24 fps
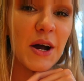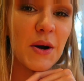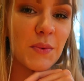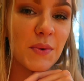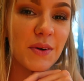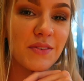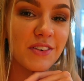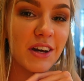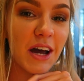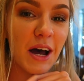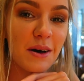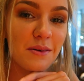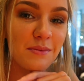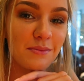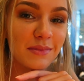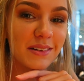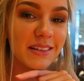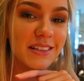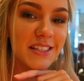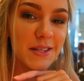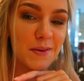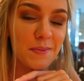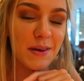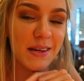We've come
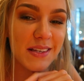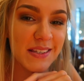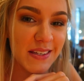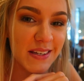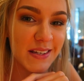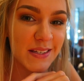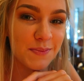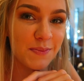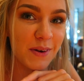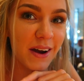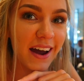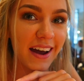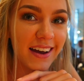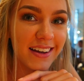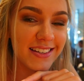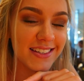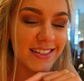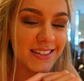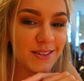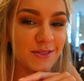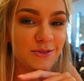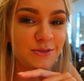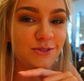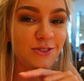to Pizza Express
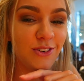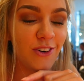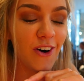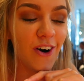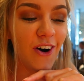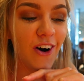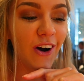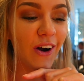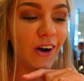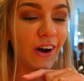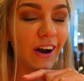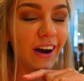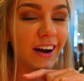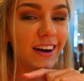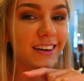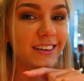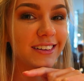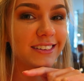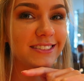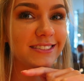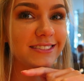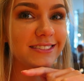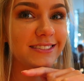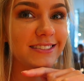for
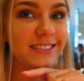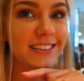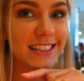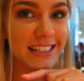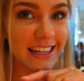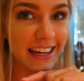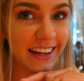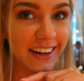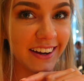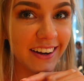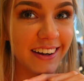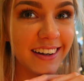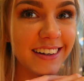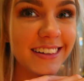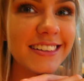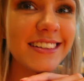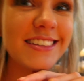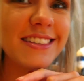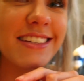dinner.